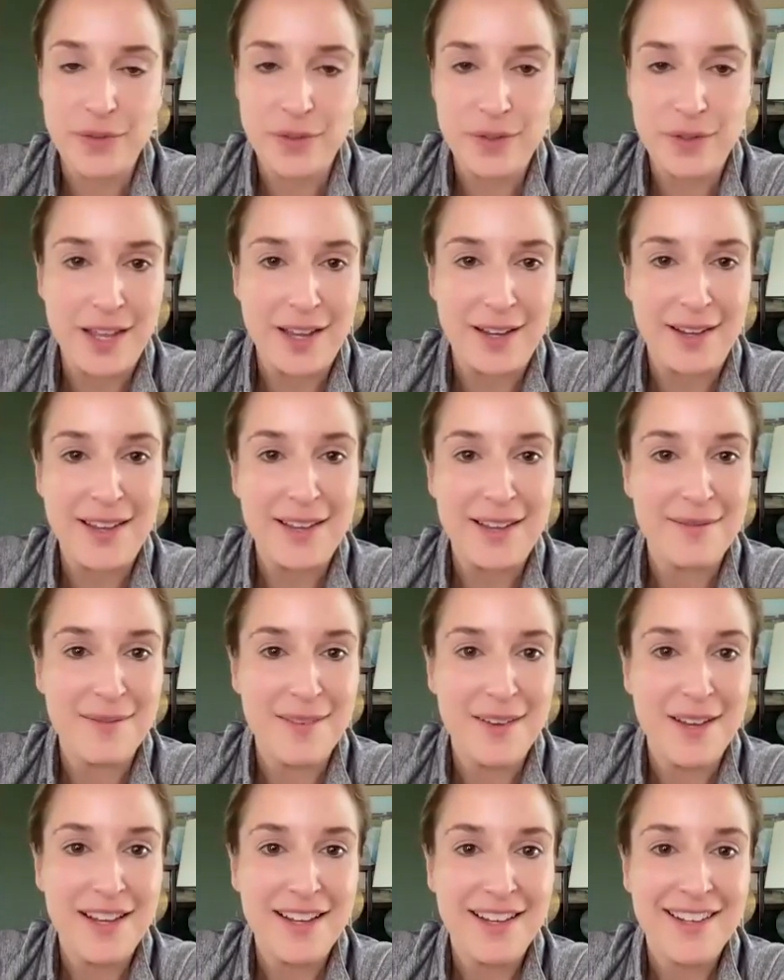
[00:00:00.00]
they
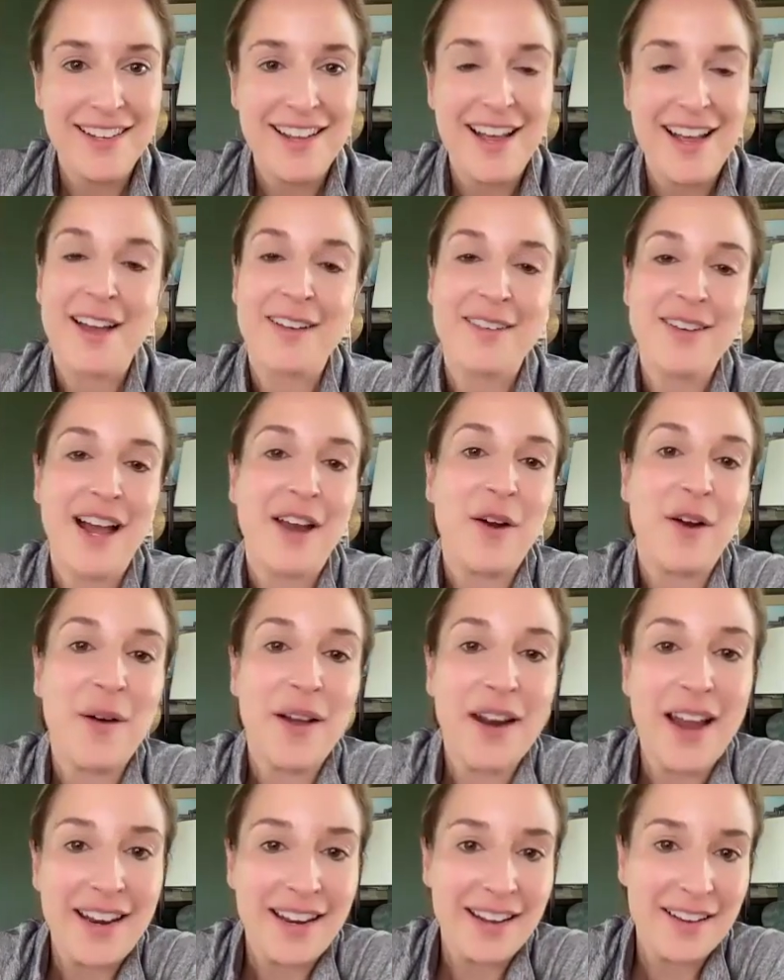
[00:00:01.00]
I don't
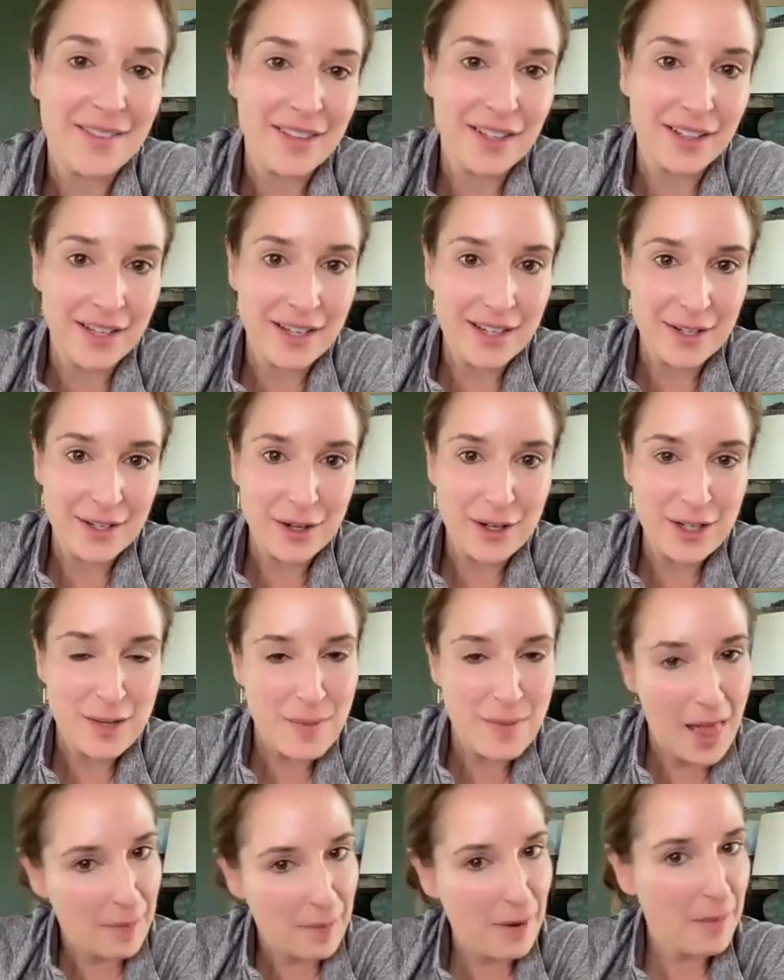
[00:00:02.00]
want any of the listeners to be
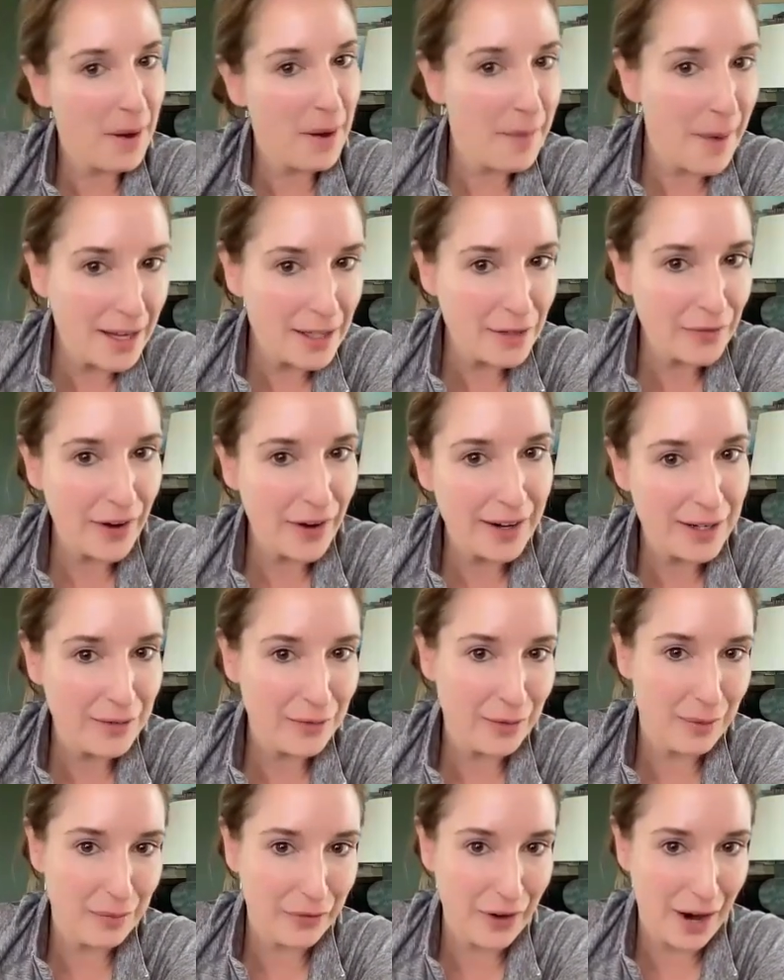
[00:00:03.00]
like, but my best friend is
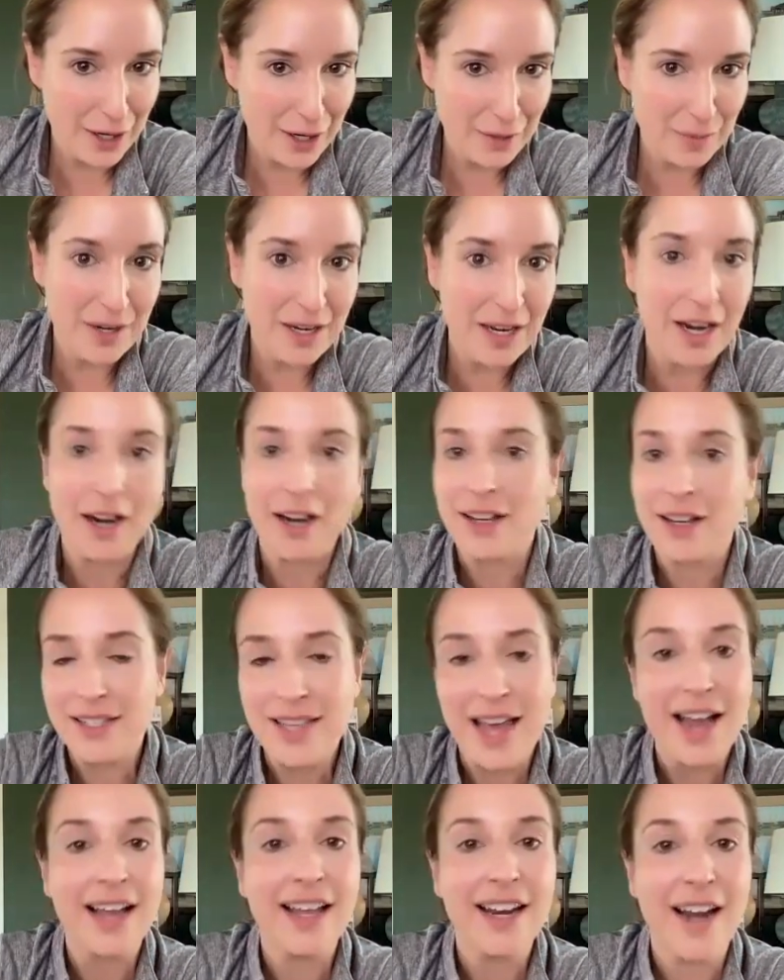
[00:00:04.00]
from freshman year, because
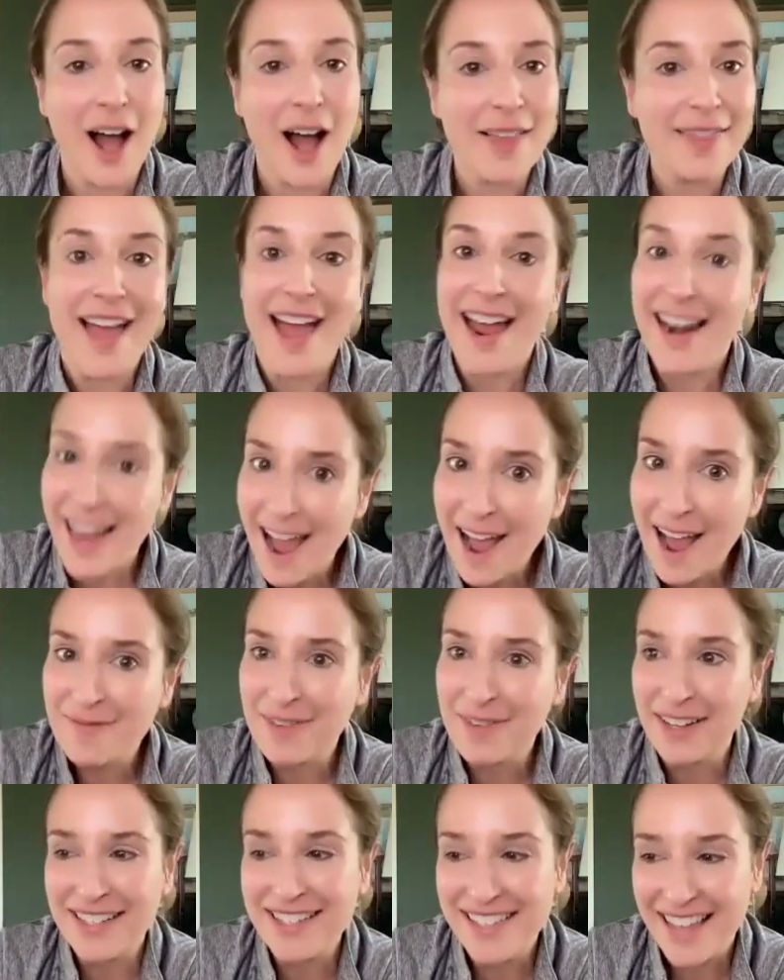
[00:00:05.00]
that
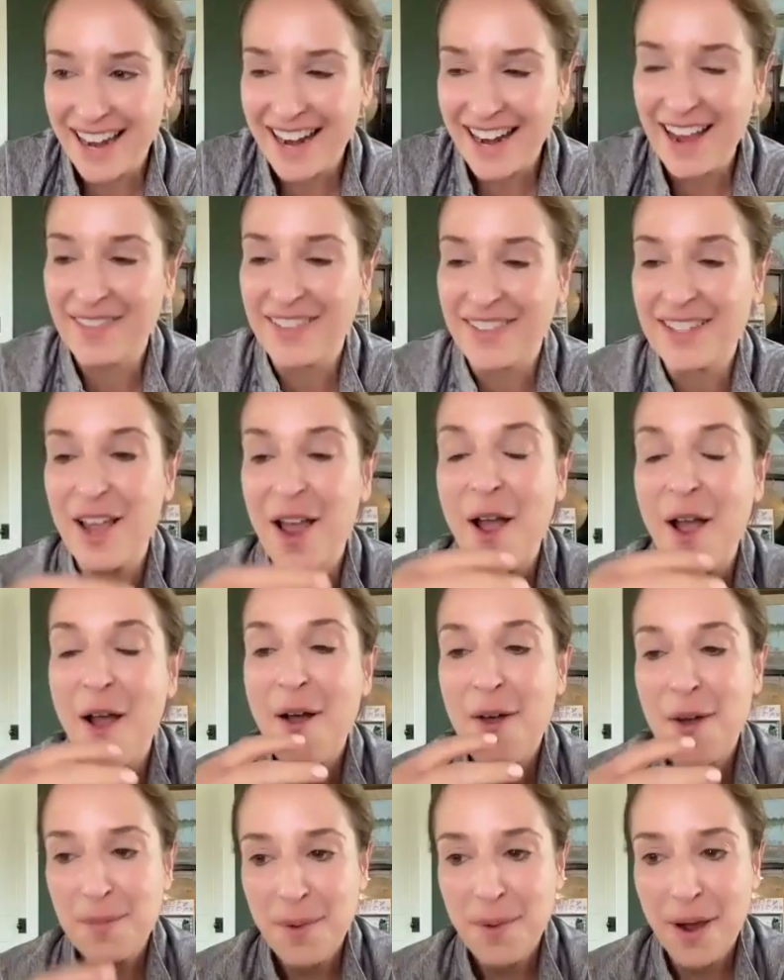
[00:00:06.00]
happens.
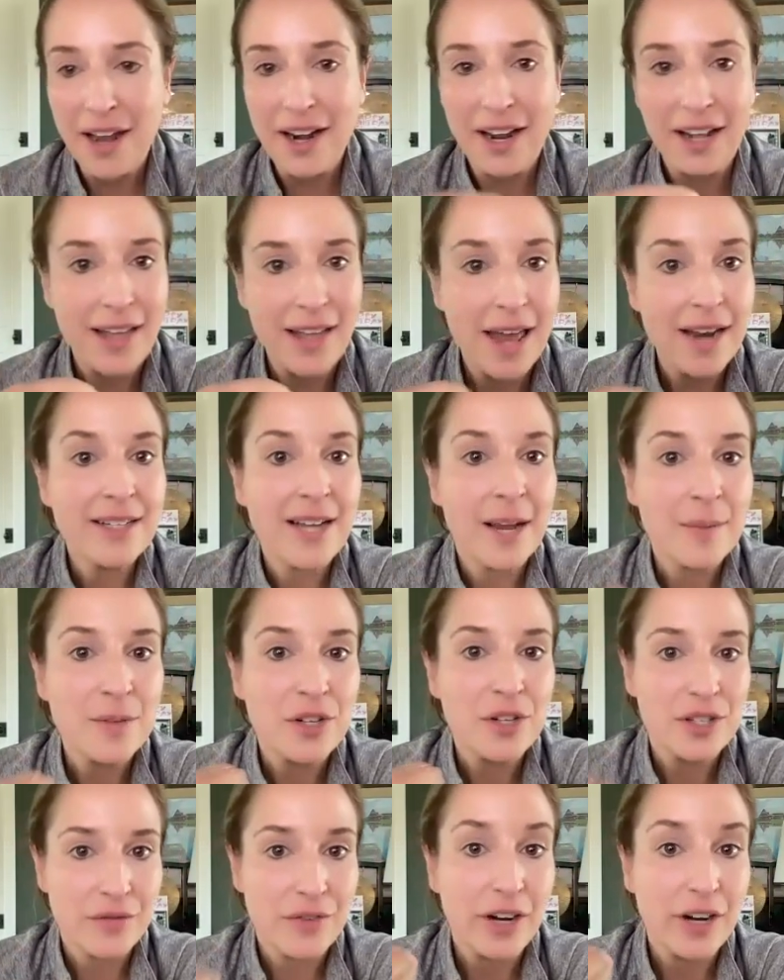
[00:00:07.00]
But a lot of times
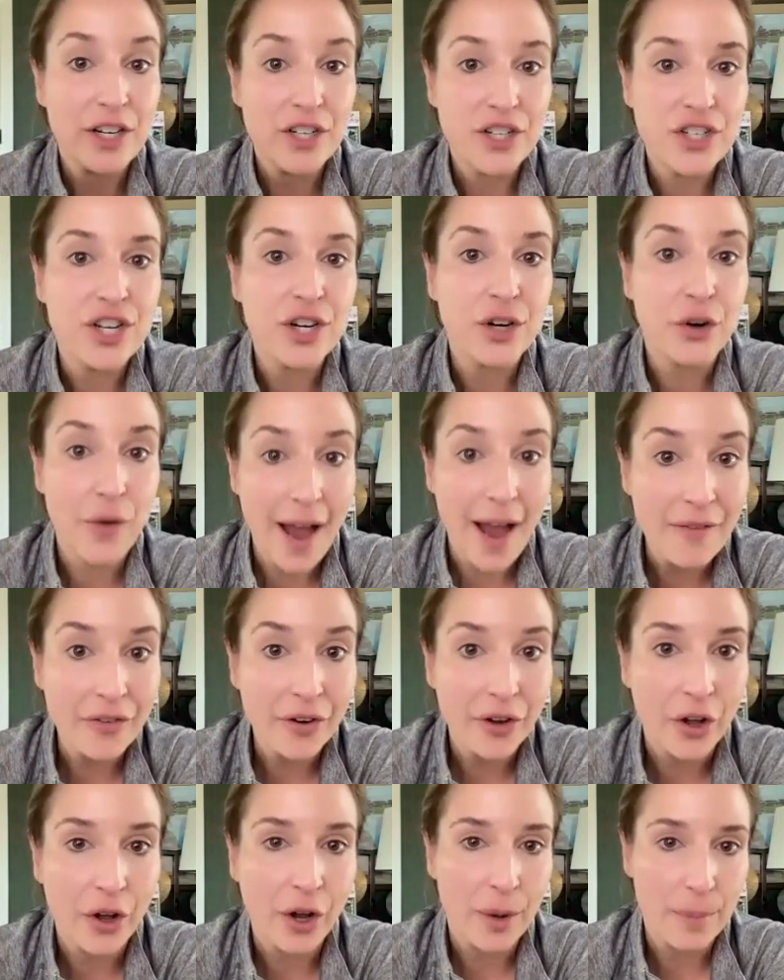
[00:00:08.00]
there's a very
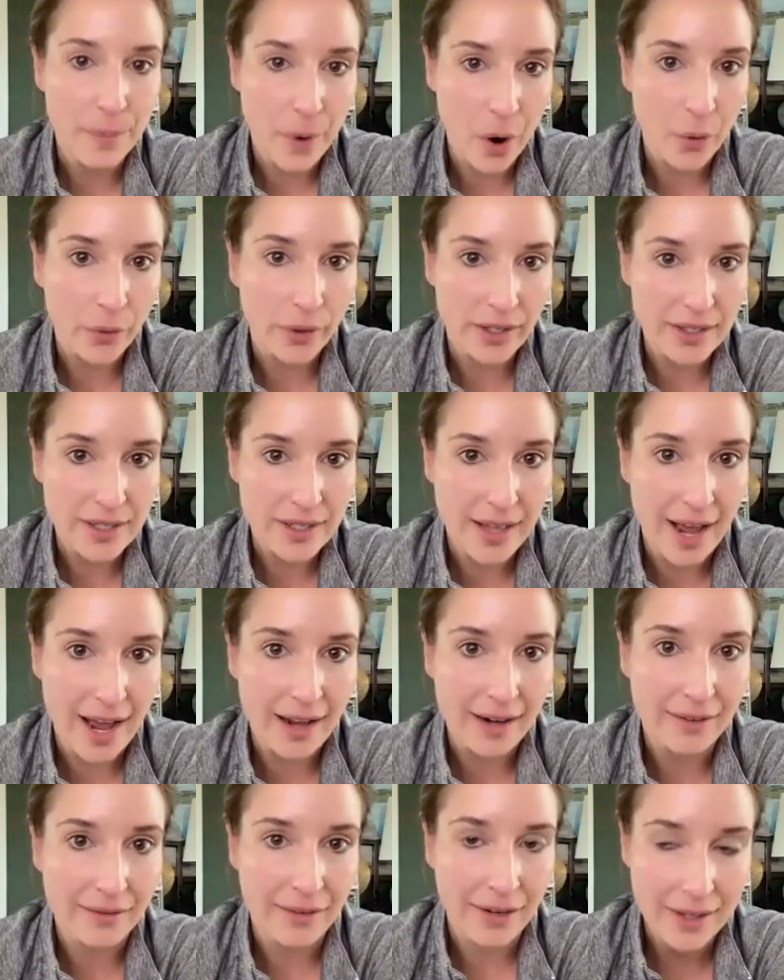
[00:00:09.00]
geographical component to that,
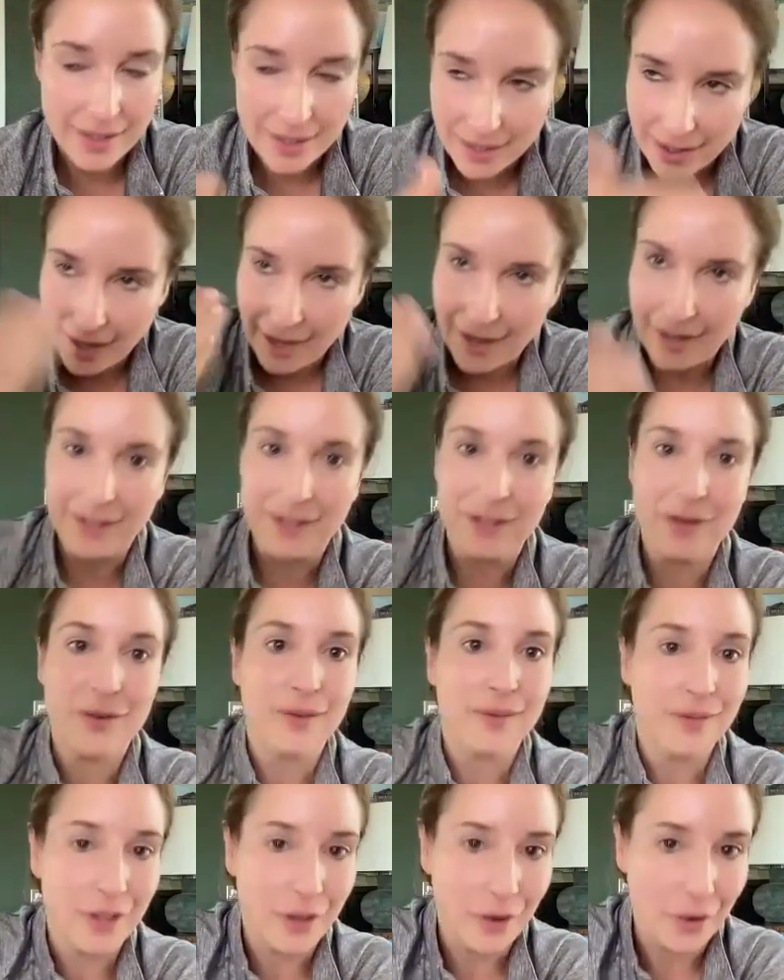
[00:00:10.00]
where it's like you
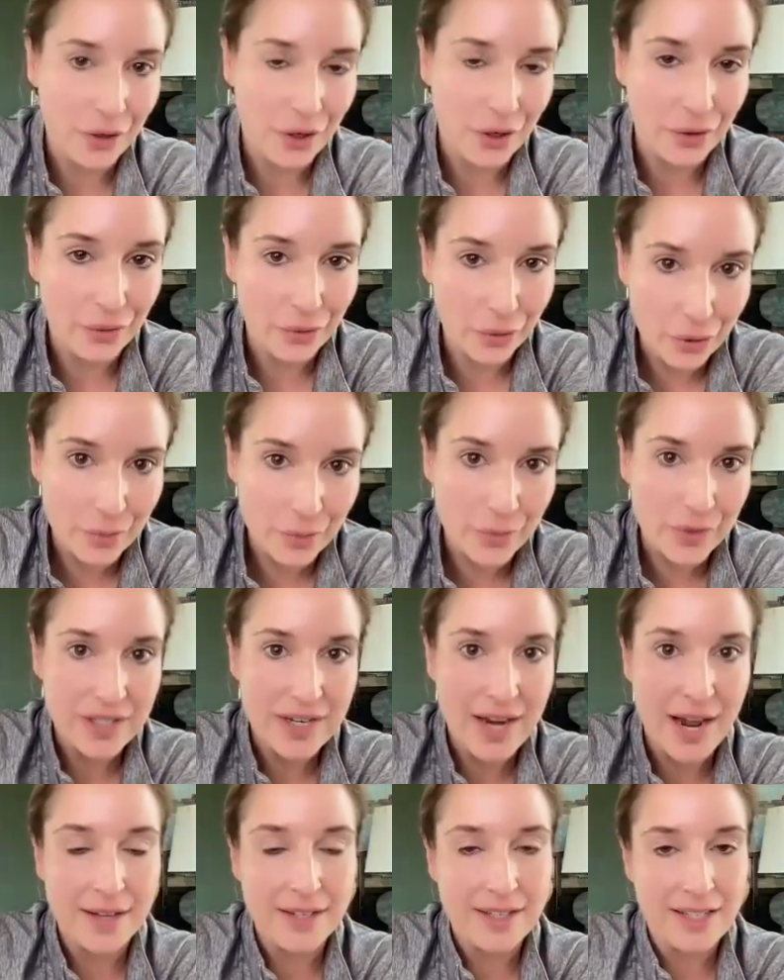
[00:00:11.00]
know, your room was
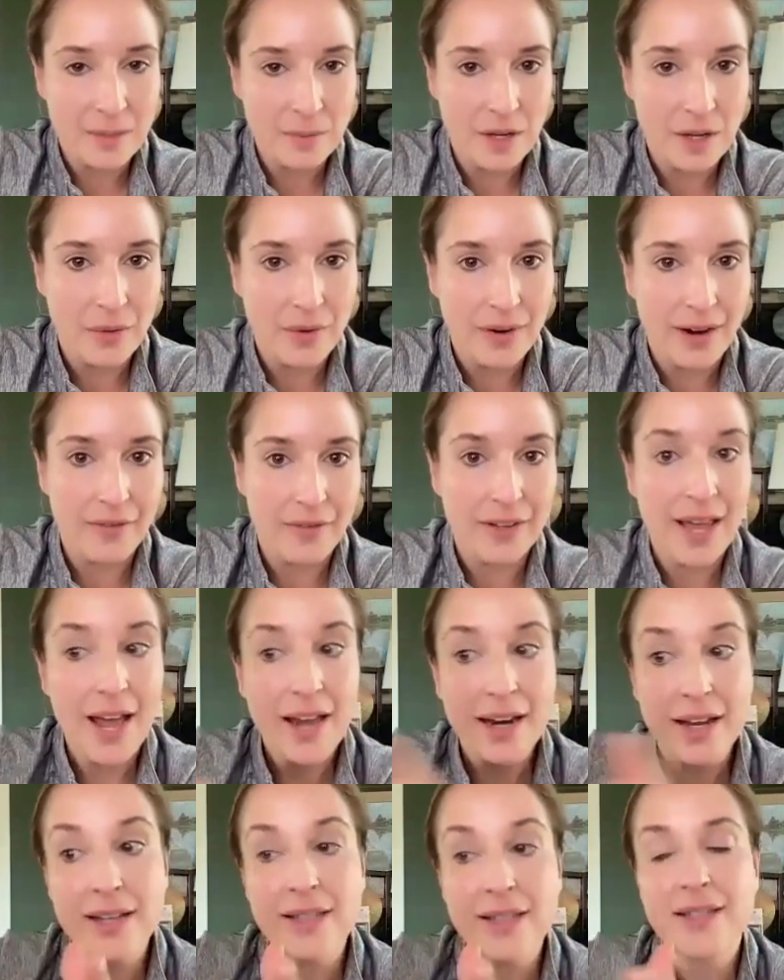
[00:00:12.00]
next to me, whatever that
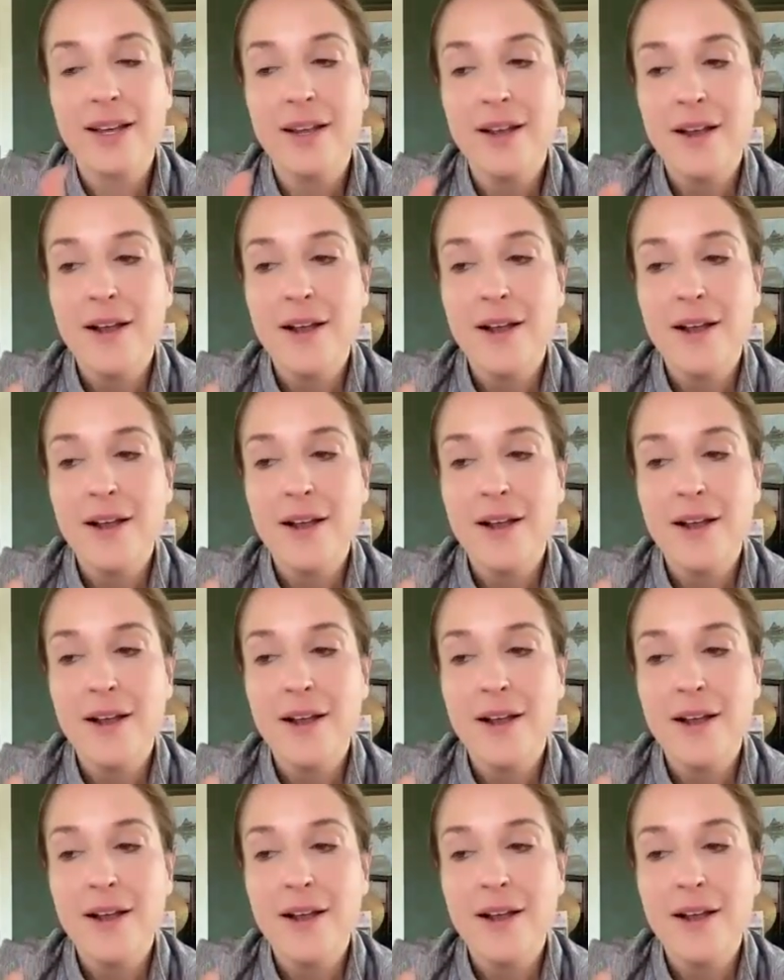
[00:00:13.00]
is.